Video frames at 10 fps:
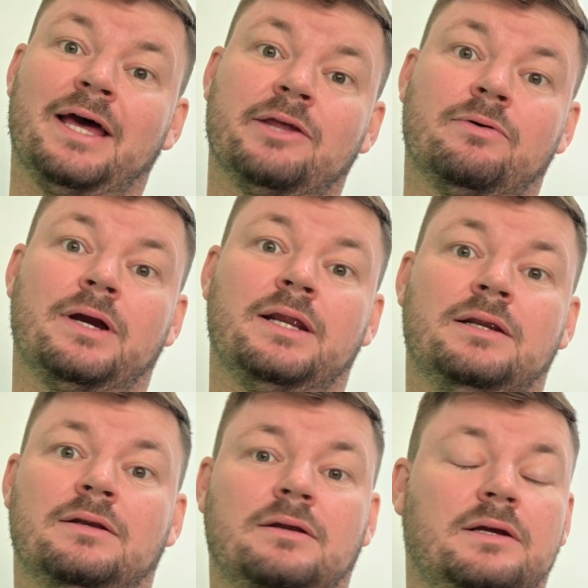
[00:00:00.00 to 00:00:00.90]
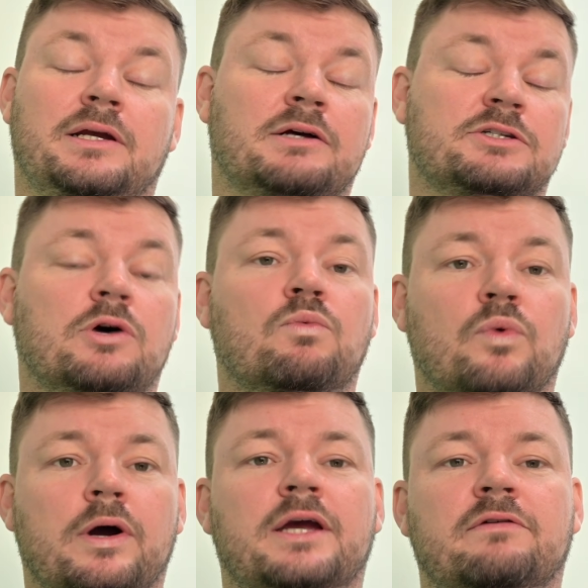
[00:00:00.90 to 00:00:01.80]
other end, it's not
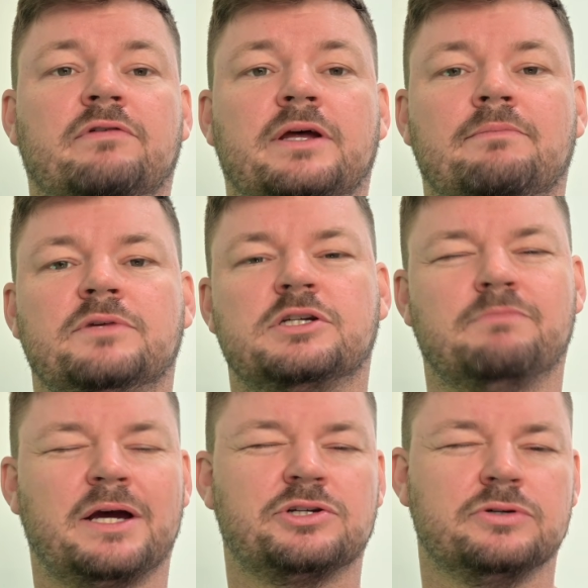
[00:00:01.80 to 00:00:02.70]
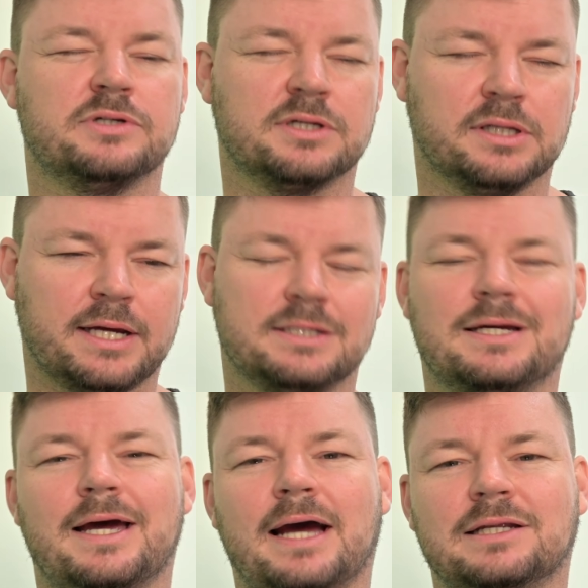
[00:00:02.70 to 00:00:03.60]
working for them, just make sure you select
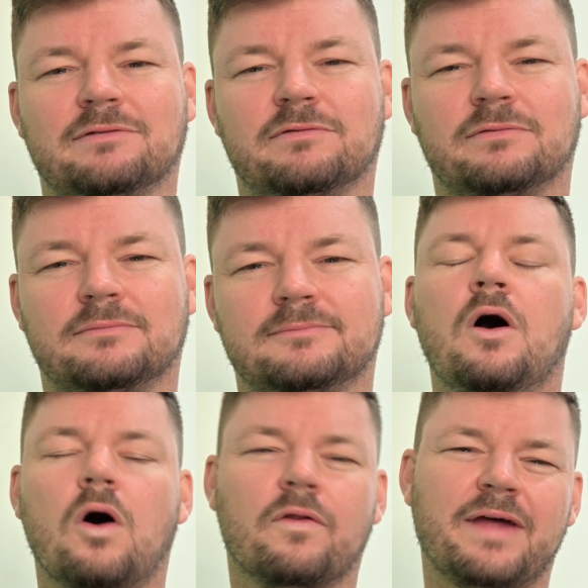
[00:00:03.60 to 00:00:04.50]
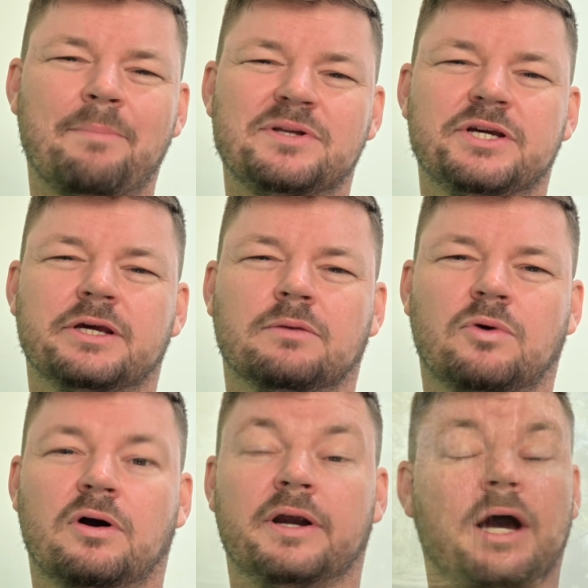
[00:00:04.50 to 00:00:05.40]
active. On that particular
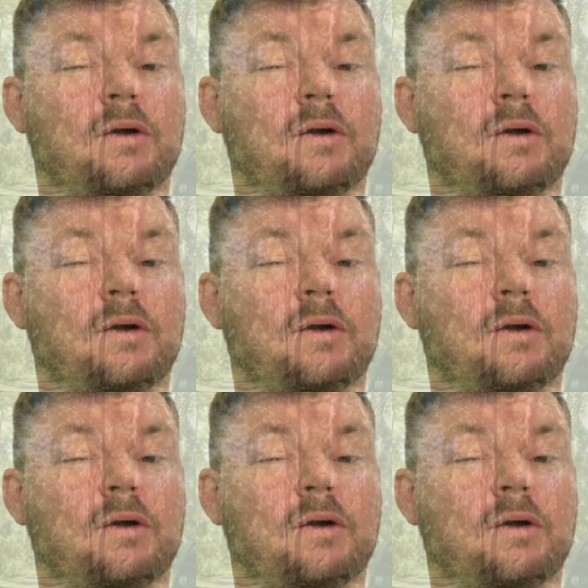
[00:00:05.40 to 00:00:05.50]
ride, I